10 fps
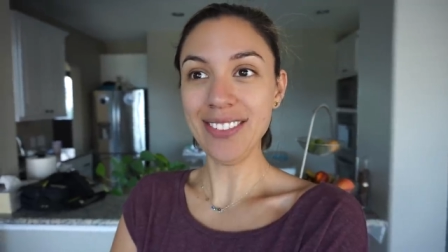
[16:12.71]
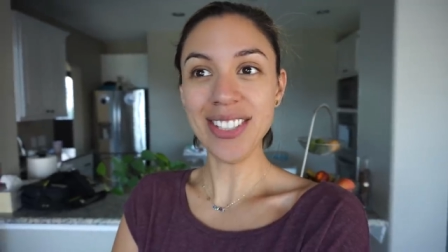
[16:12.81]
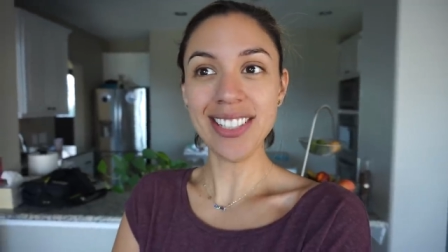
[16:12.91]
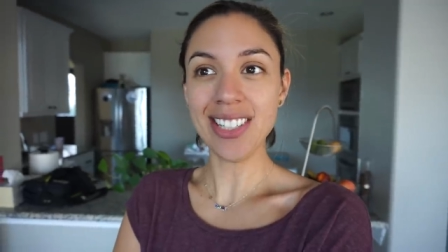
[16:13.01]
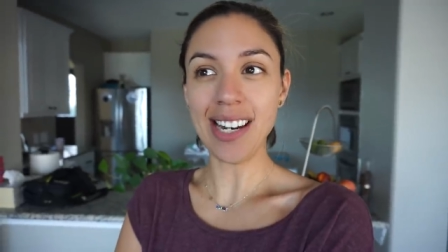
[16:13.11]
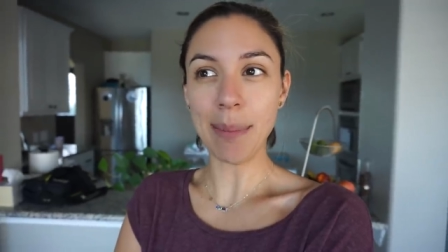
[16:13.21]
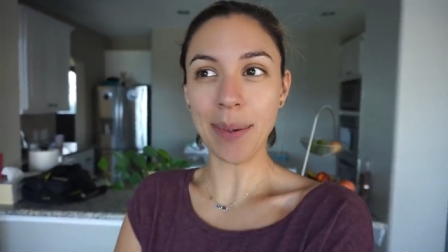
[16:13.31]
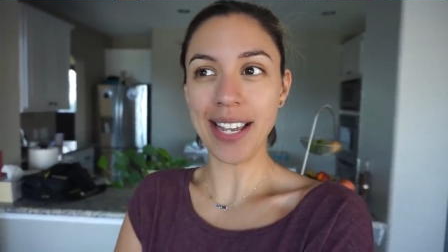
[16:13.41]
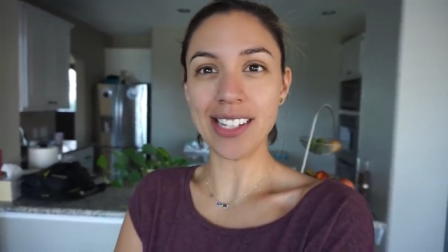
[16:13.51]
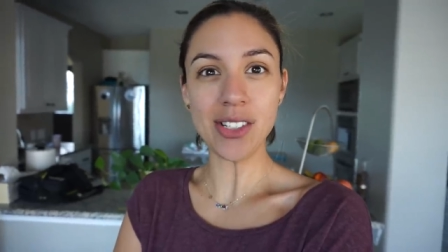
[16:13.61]
I have such an
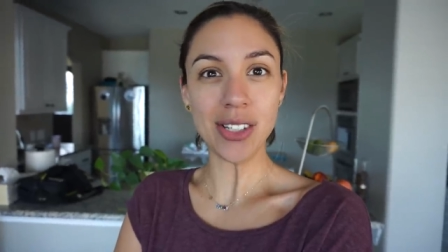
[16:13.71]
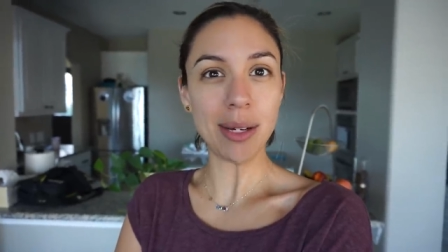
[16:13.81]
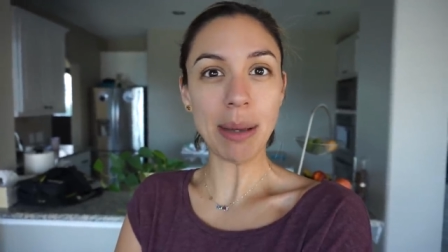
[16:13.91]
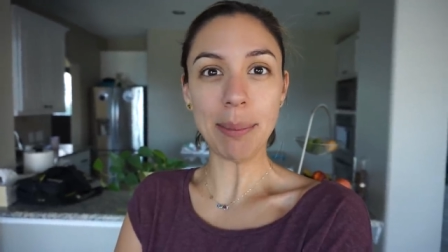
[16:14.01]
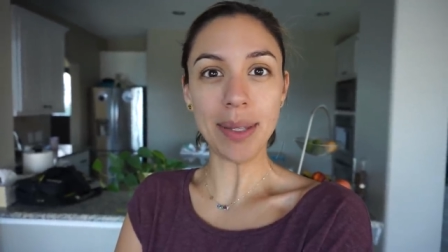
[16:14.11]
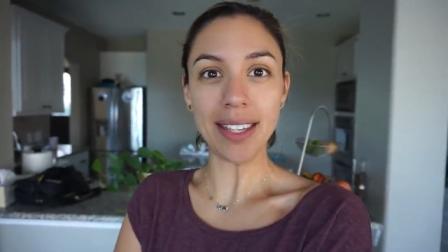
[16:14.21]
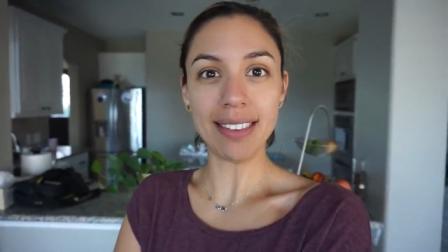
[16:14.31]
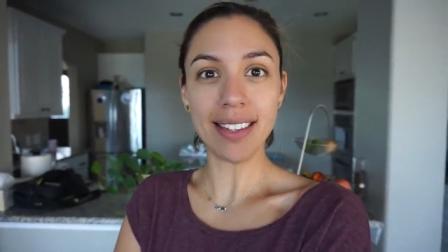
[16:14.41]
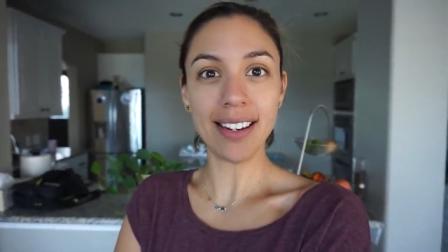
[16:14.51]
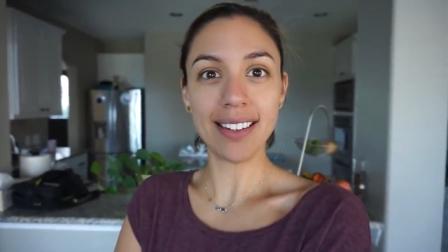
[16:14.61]
apprehension about being
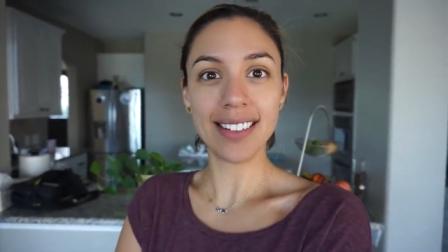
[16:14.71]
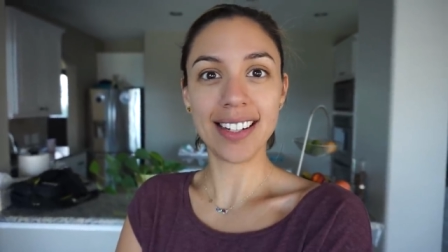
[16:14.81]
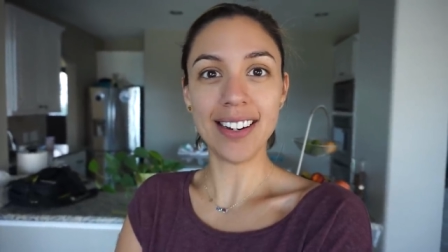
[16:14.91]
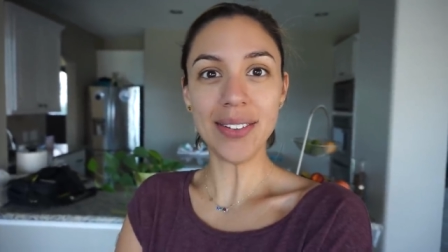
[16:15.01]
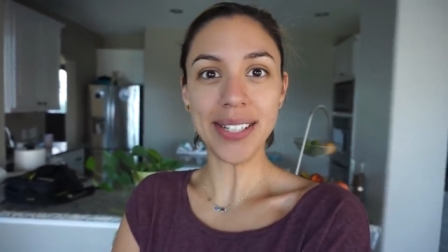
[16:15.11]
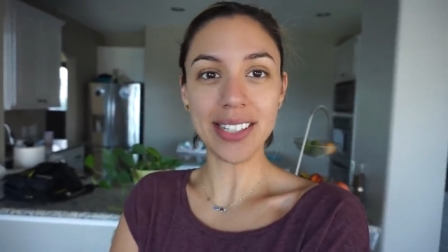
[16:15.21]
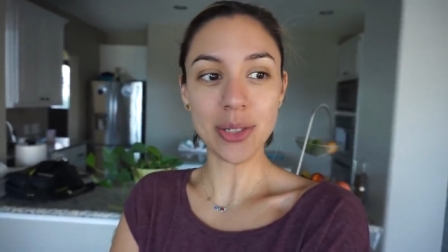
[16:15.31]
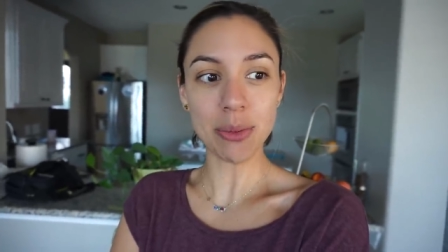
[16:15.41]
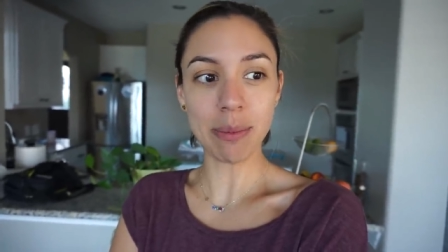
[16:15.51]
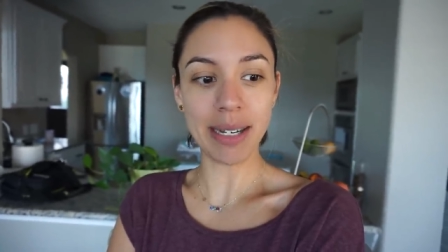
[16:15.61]
in there, you know, like it
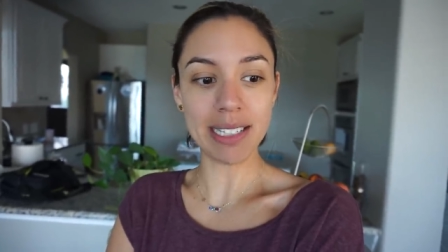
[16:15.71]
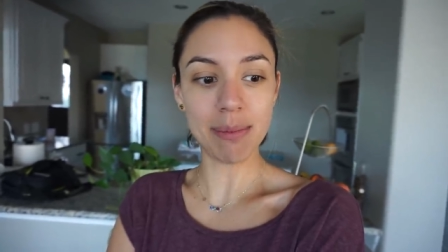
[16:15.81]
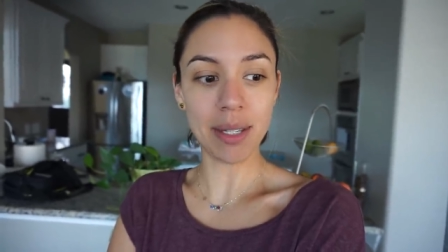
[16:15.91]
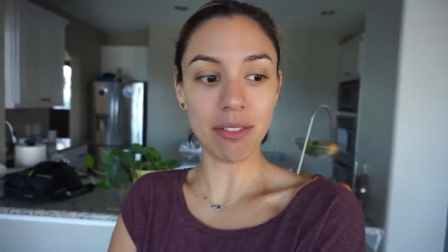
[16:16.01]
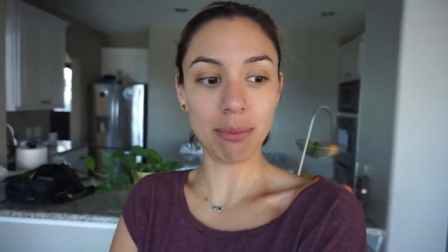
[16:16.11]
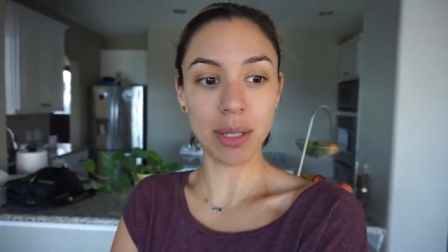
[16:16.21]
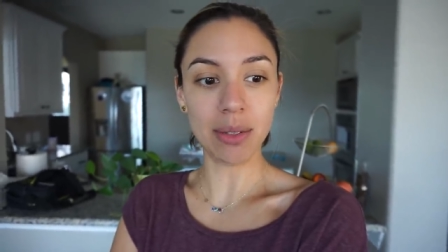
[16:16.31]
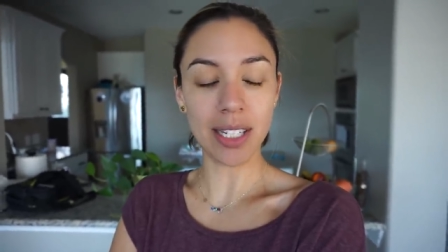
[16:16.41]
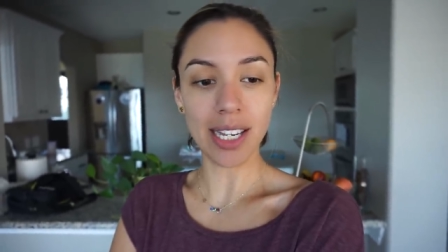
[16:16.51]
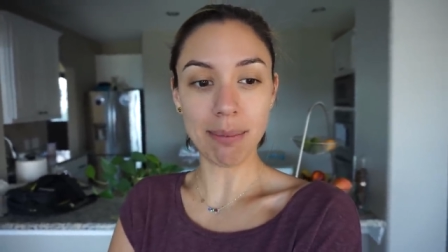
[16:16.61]
just reminds me of
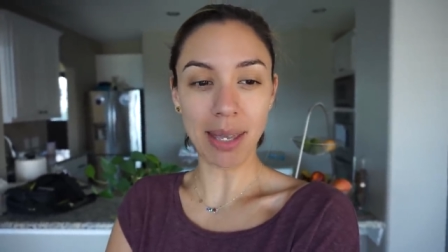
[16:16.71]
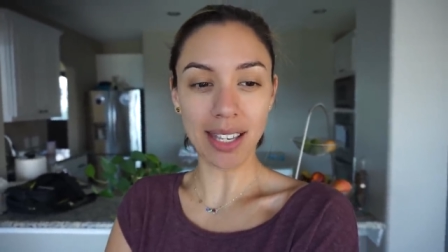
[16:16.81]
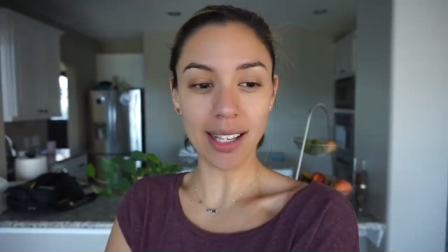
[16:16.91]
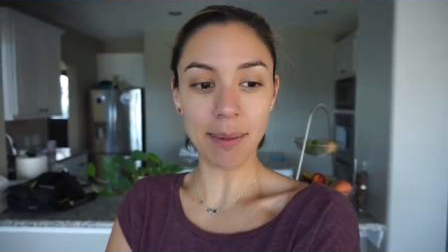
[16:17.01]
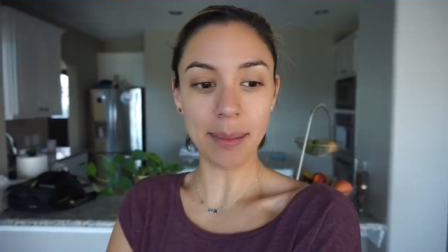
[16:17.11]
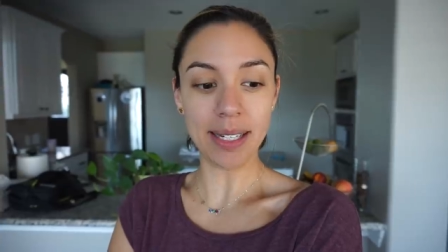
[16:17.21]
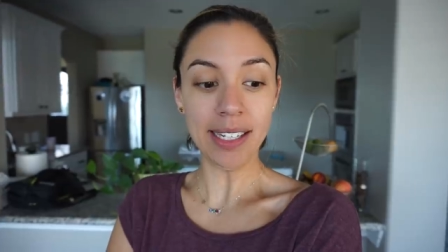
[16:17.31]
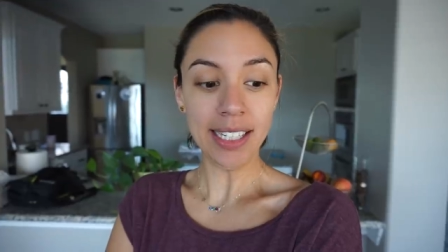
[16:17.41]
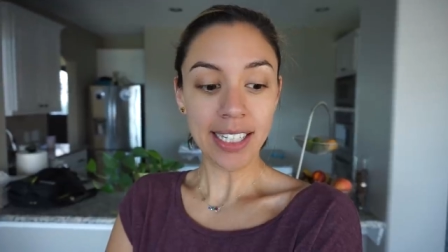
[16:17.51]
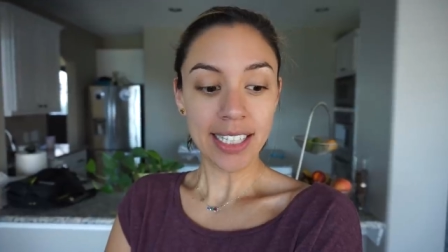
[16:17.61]
beauty and makeup and
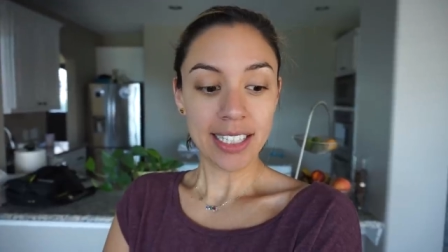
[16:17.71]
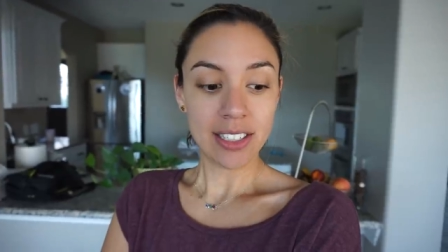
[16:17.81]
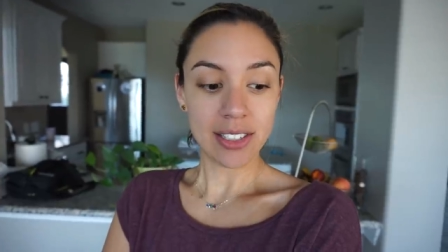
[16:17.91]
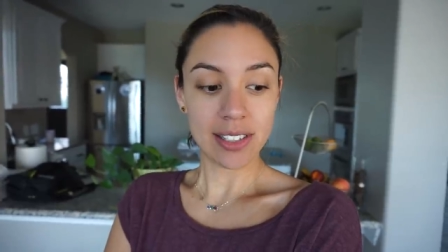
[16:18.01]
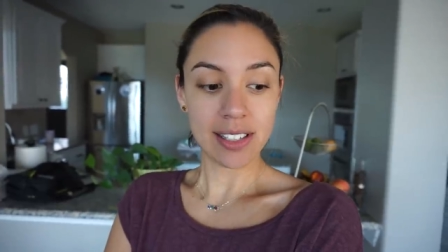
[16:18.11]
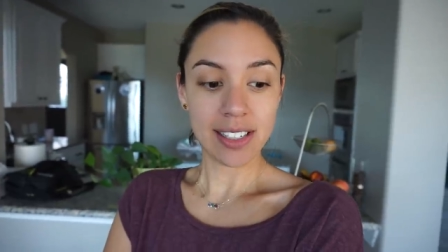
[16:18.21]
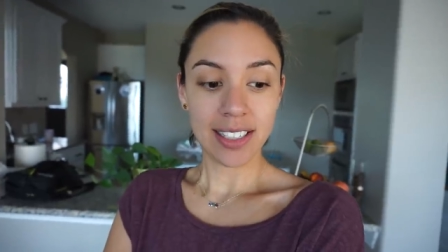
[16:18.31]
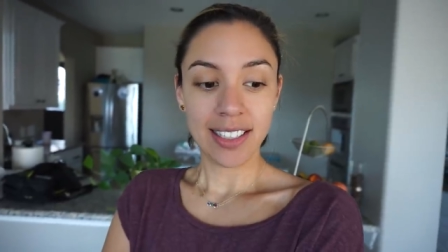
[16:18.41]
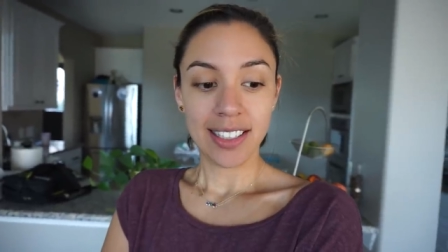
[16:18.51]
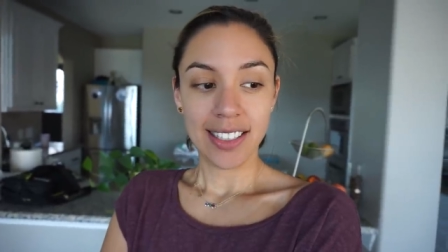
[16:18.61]
just
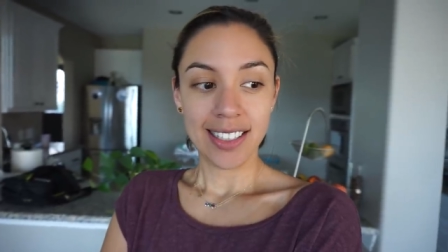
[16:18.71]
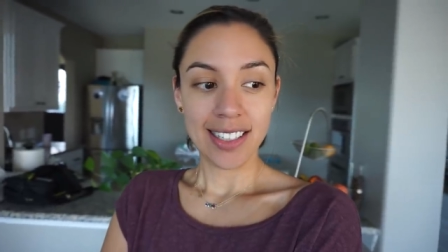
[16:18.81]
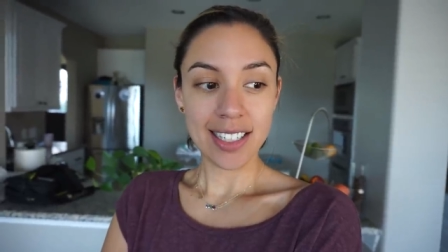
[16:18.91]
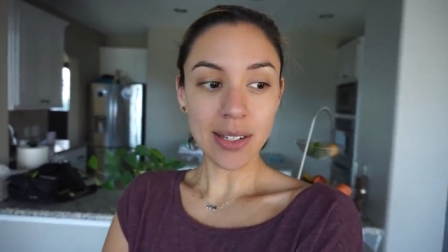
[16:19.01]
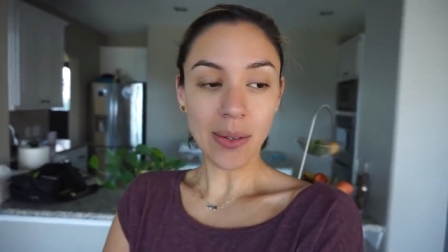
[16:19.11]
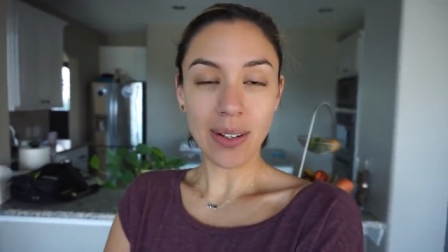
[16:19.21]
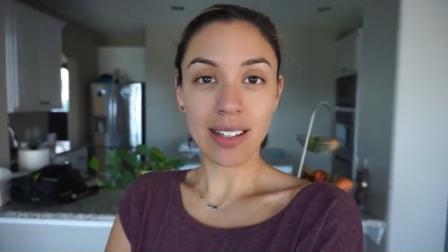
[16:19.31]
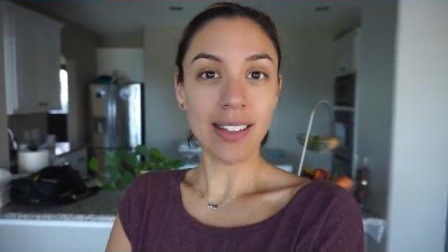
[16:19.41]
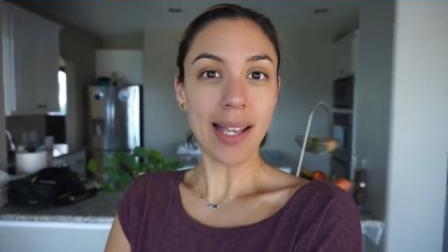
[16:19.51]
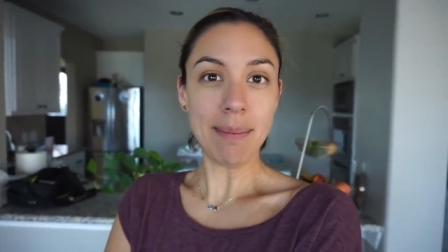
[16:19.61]
just the whole
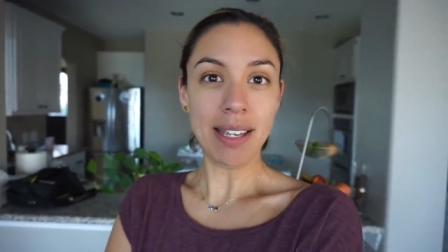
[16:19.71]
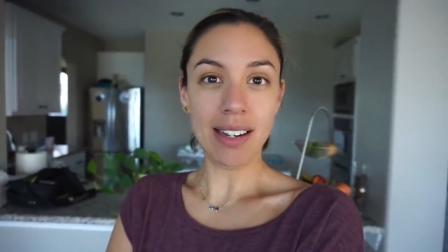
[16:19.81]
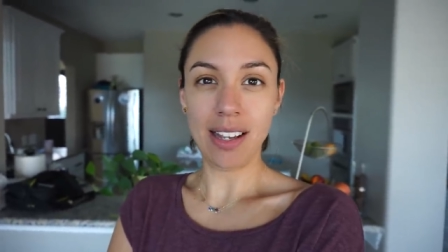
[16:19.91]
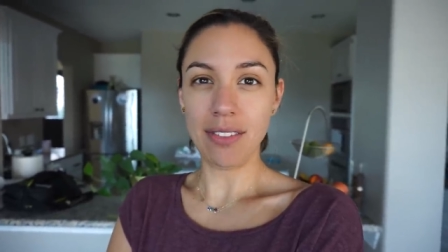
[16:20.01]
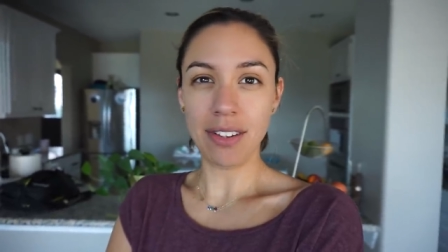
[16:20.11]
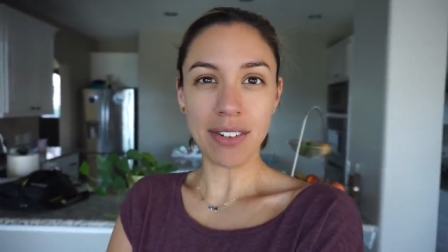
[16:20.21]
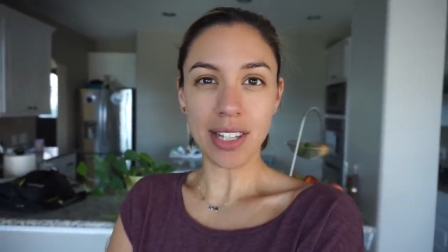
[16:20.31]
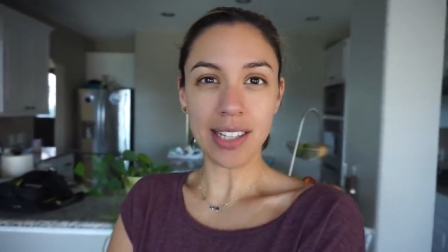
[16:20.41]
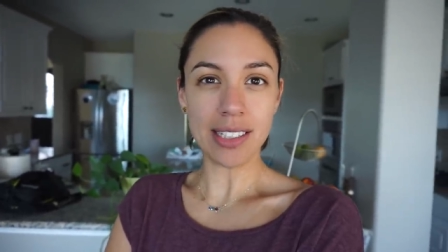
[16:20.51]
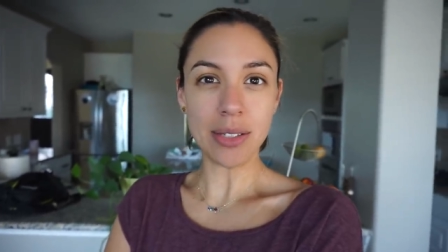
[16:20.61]
climate of
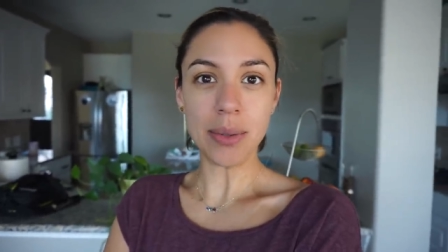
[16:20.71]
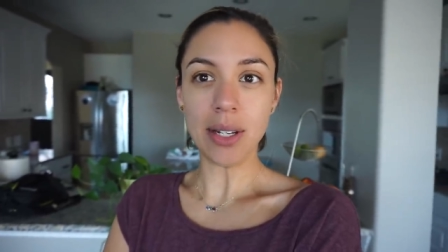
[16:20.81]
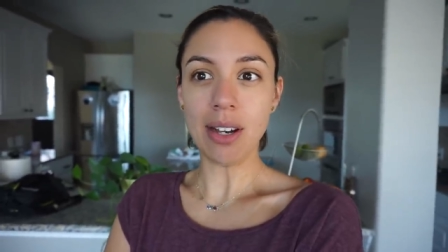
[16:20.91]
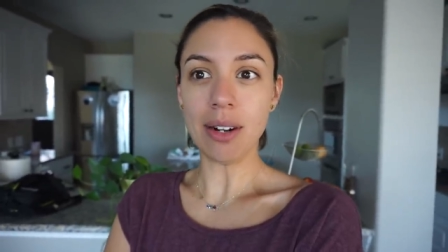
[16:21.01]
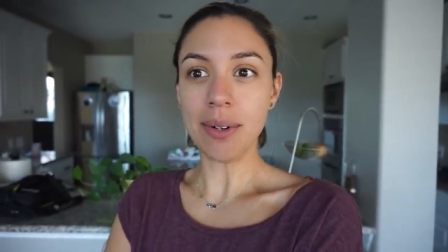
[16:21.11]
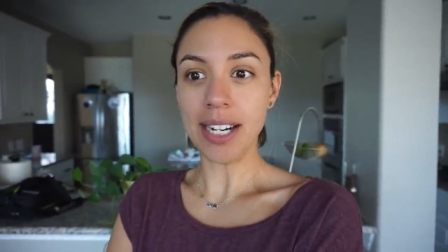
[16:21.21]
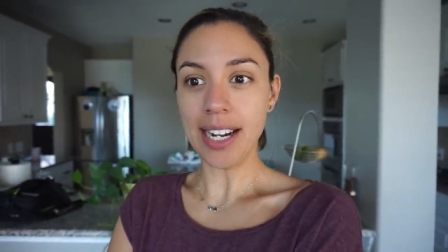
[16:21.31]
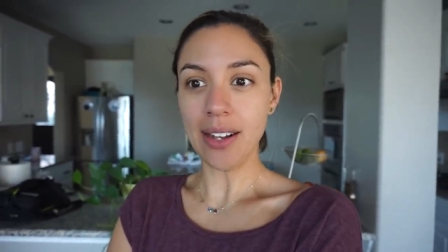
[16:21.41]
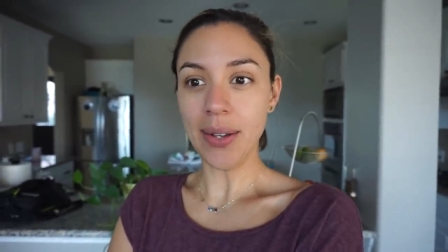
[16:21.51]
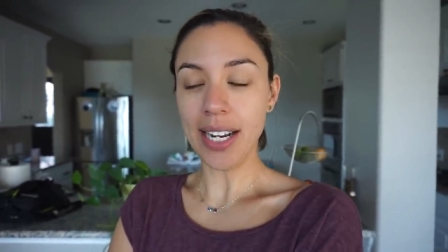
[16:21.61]
everything that's going on right now.